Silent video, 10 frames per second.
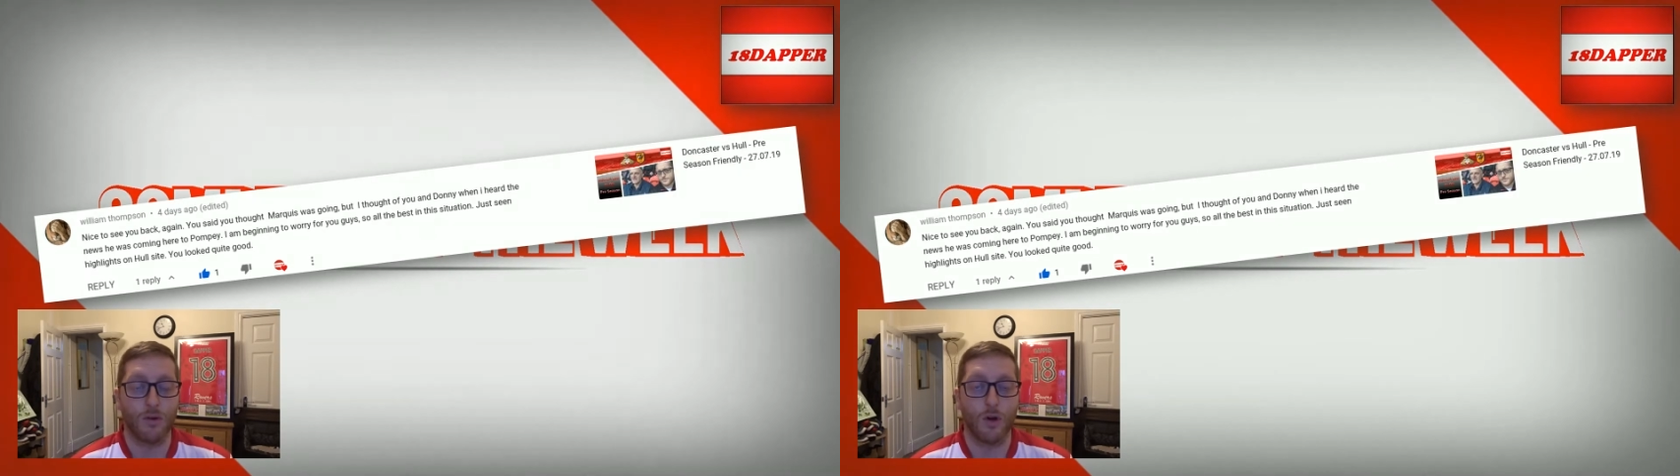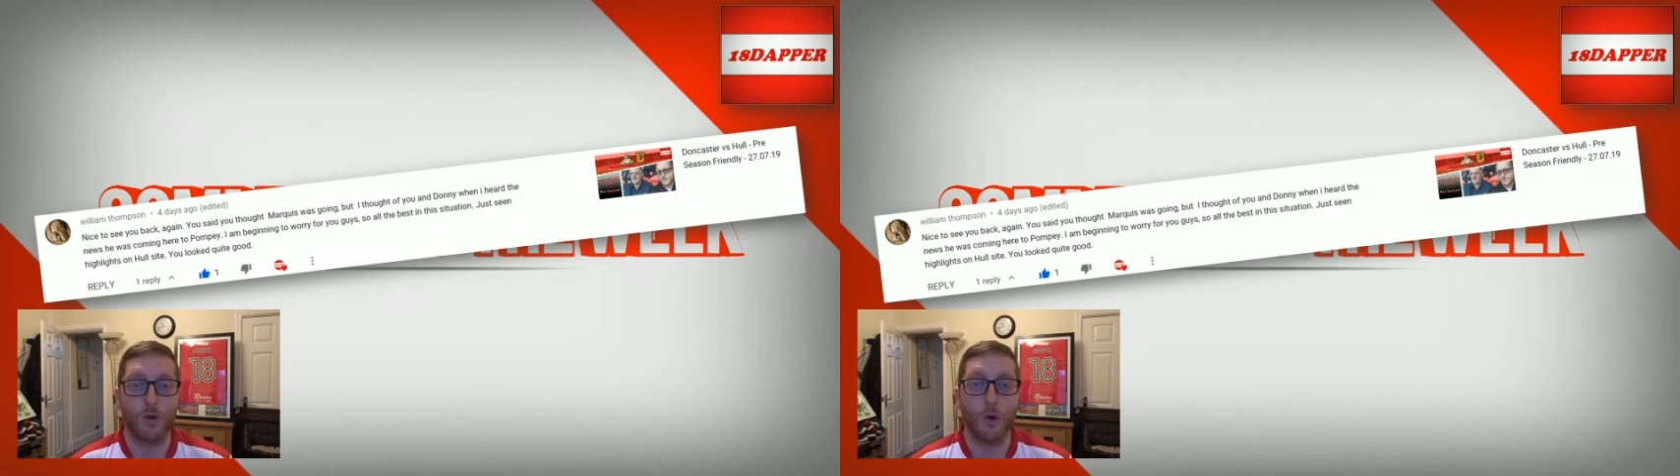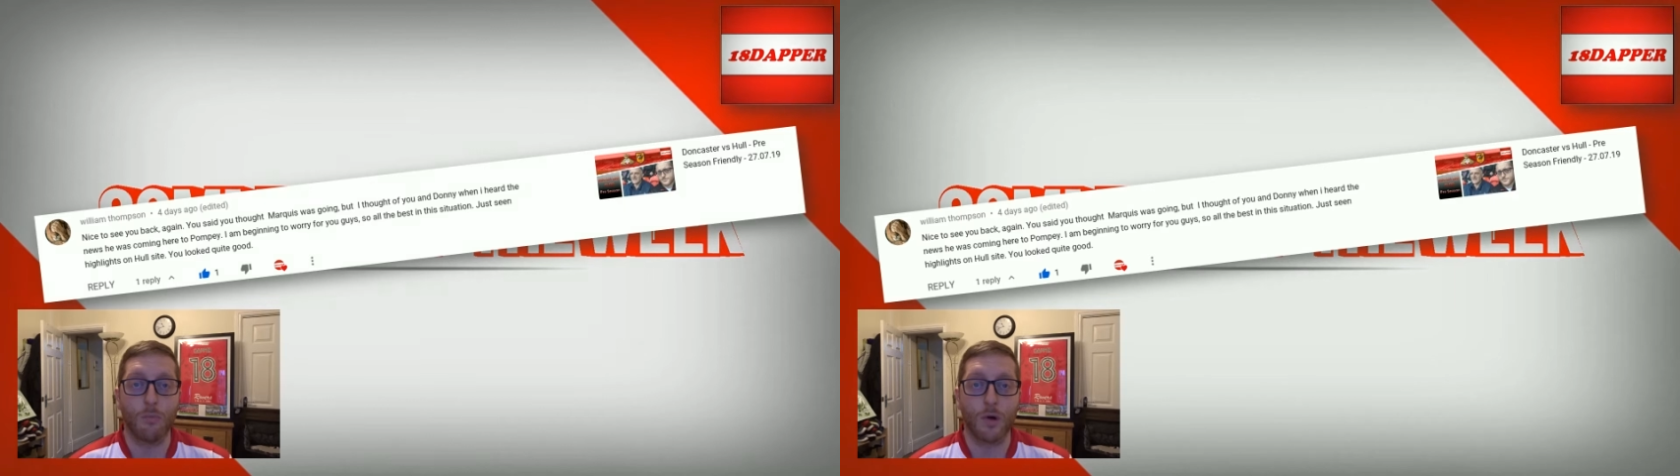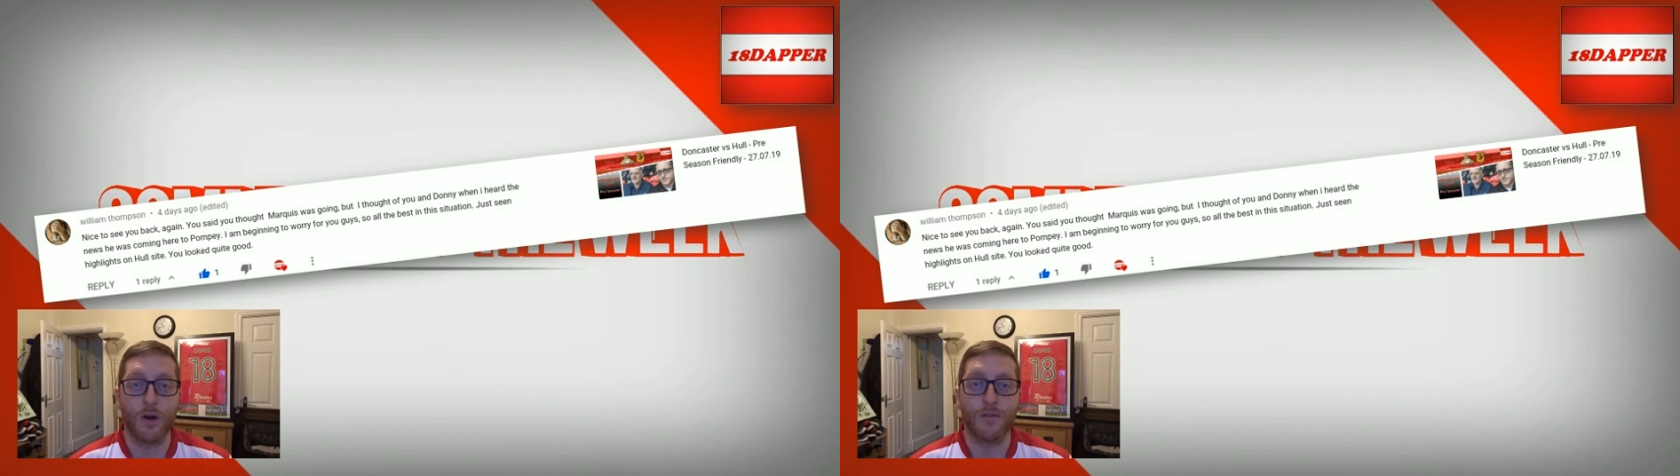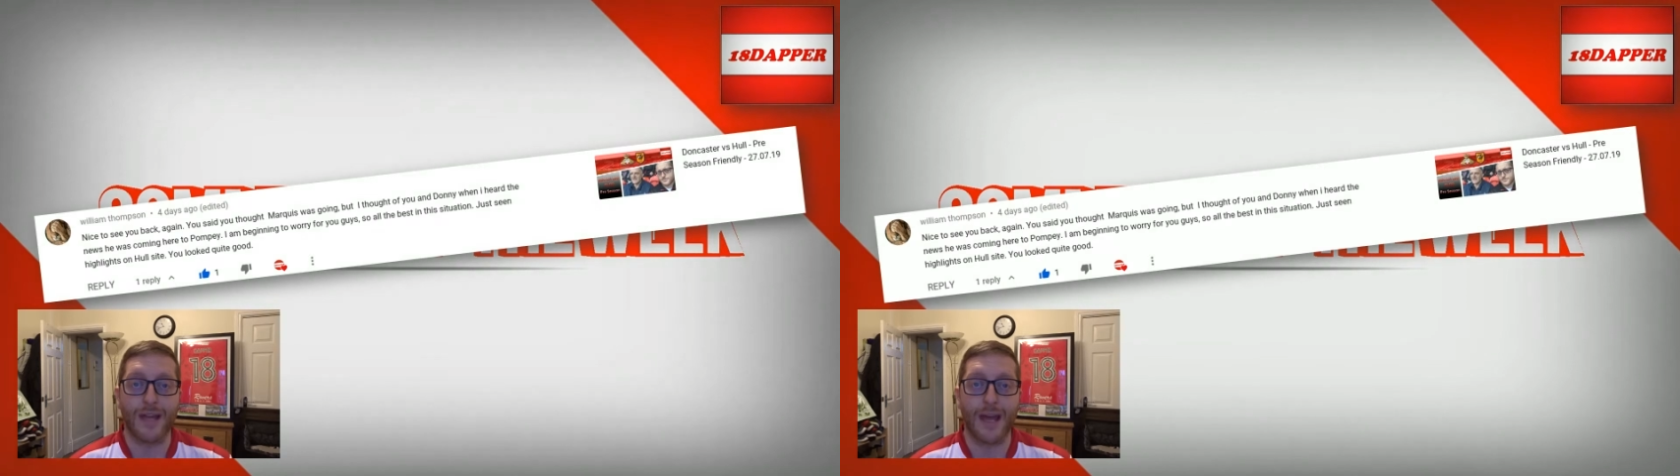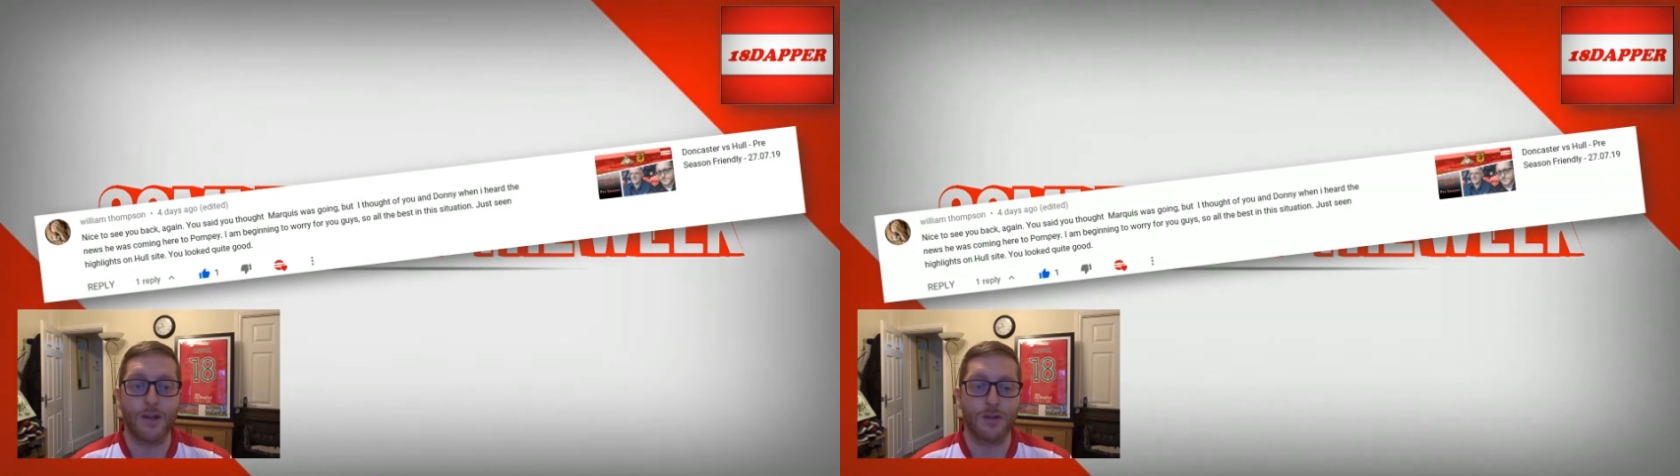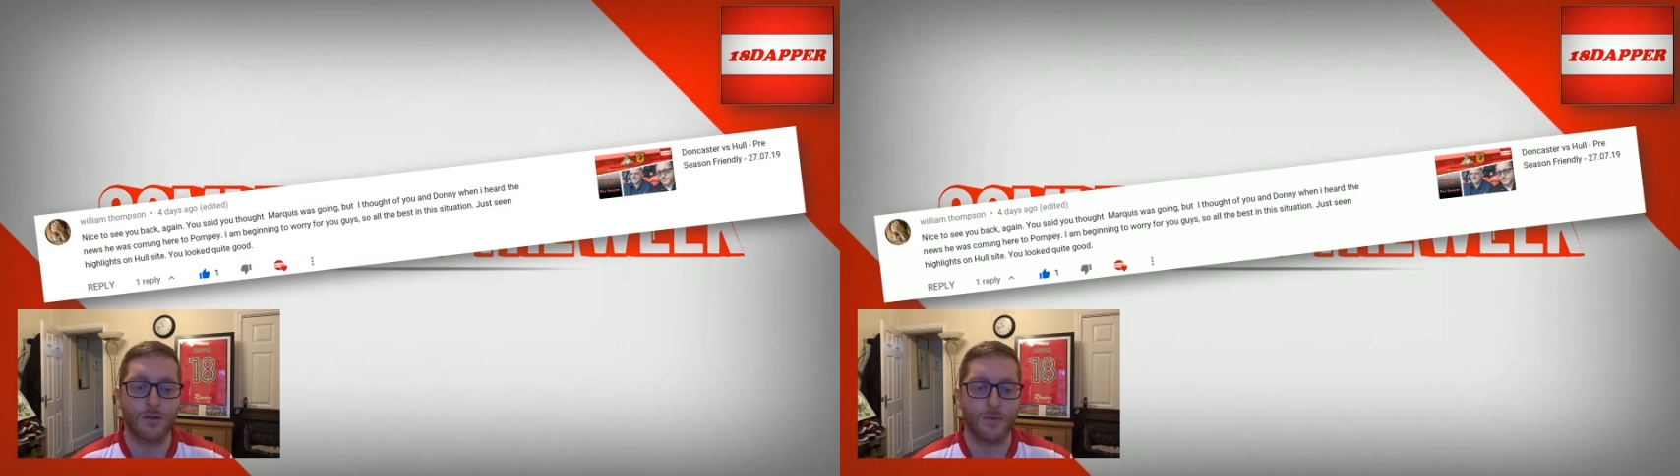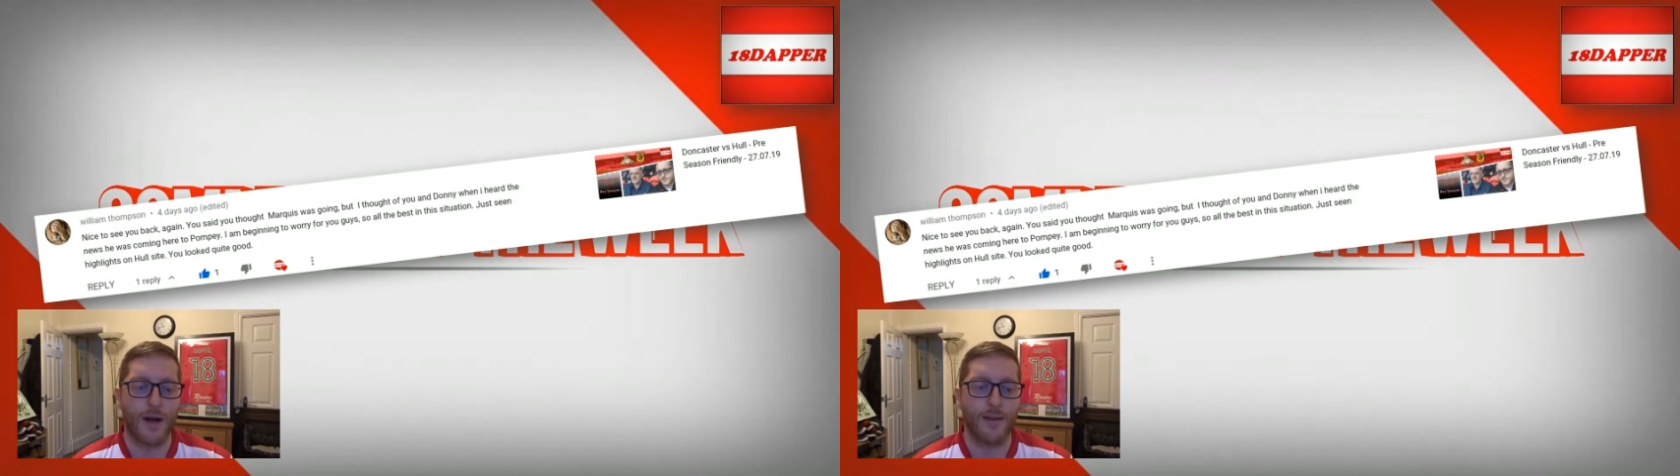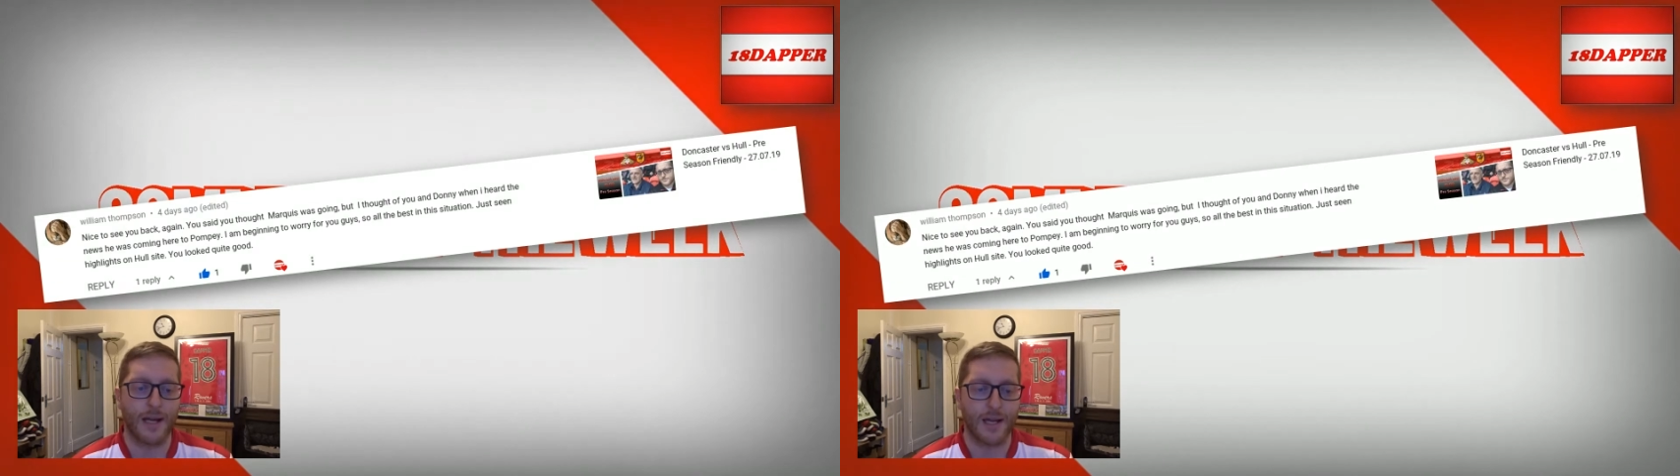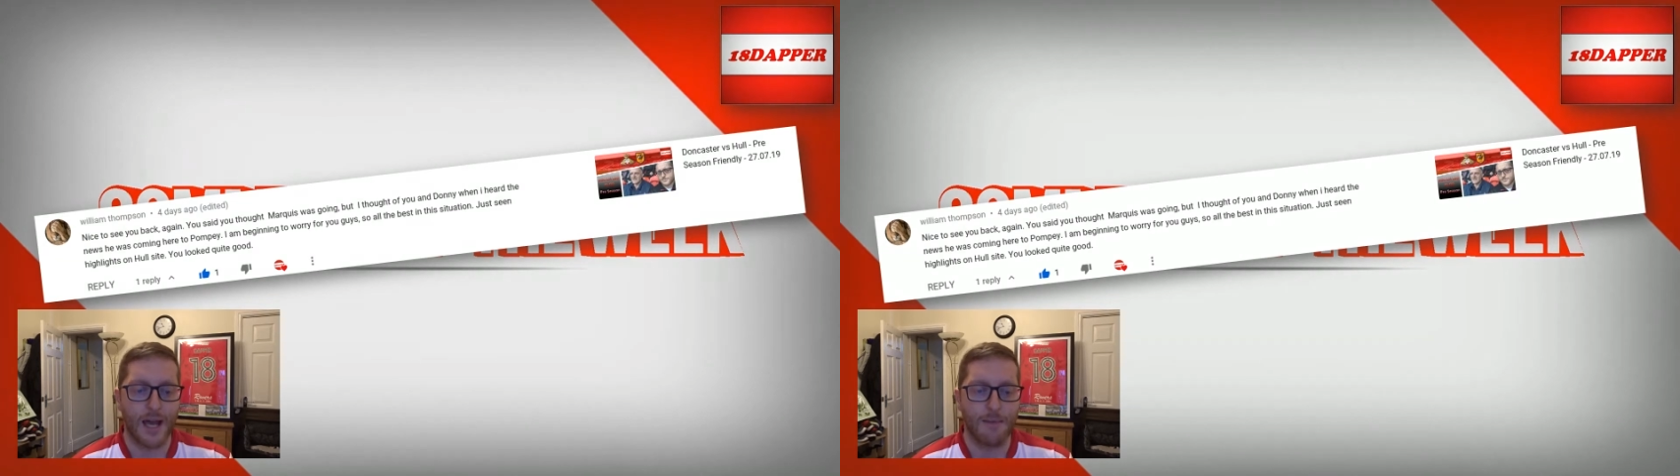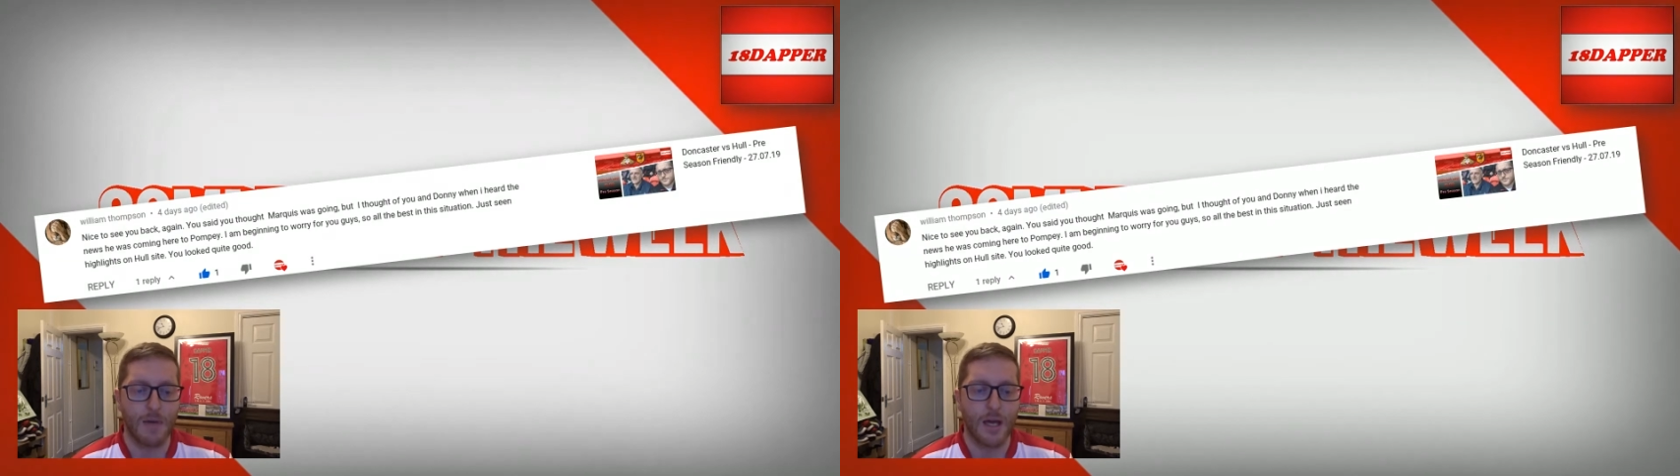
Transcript: a number of occasions throughout that game.